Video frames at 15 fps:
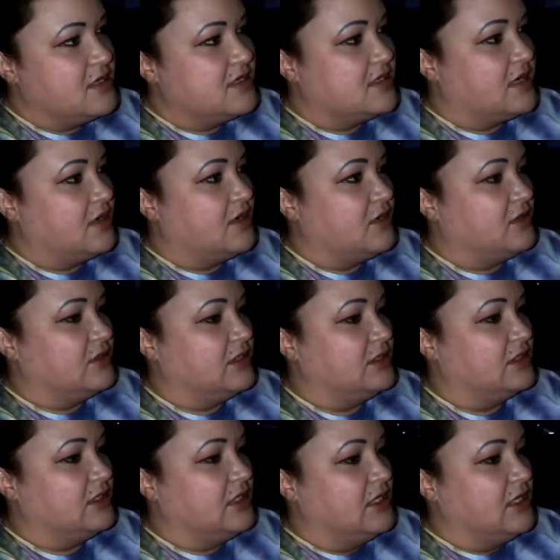So
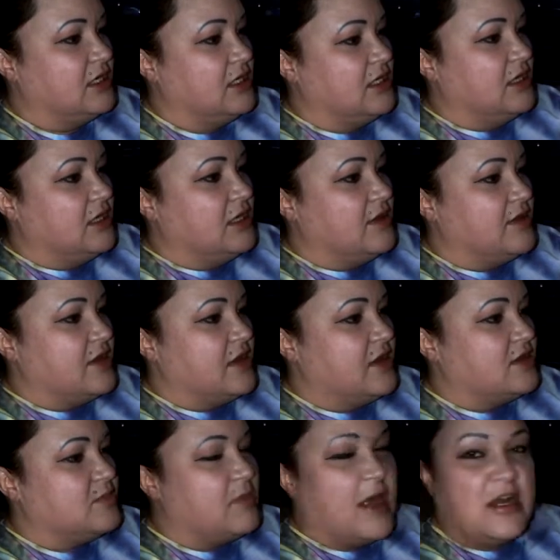
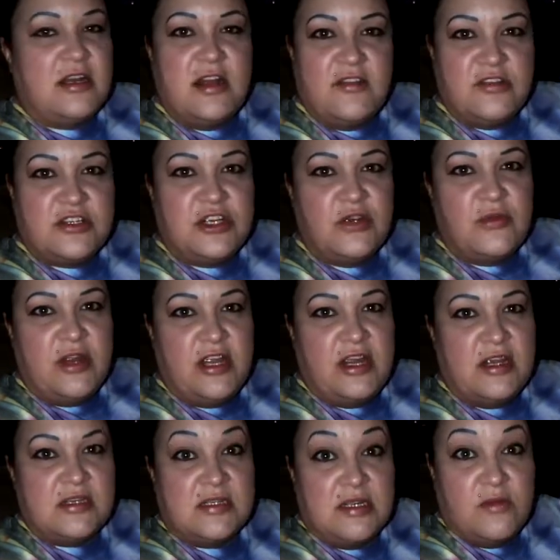it's about another 2
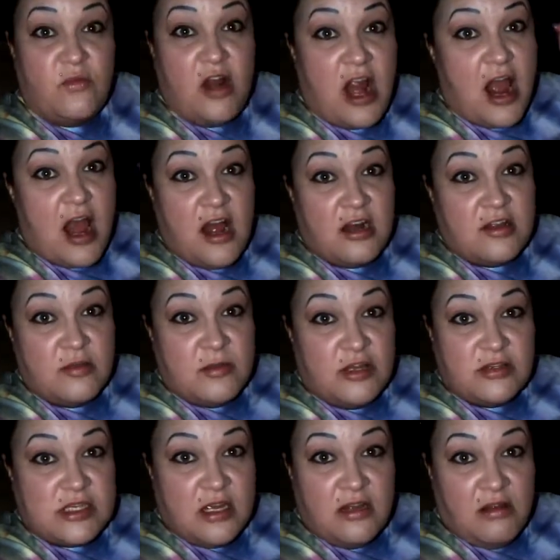weeks, and then we're out of the
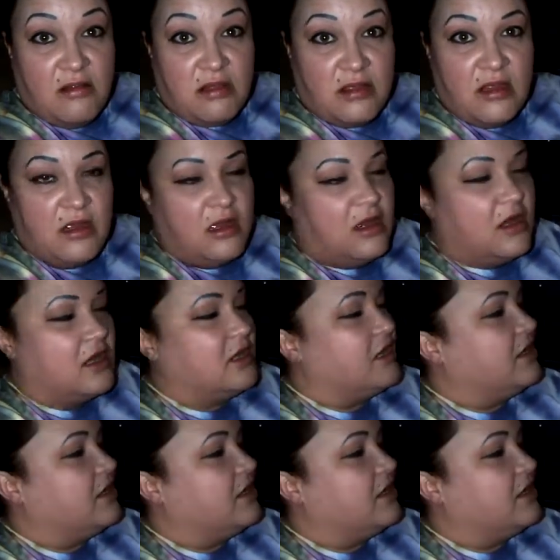motel, thank God.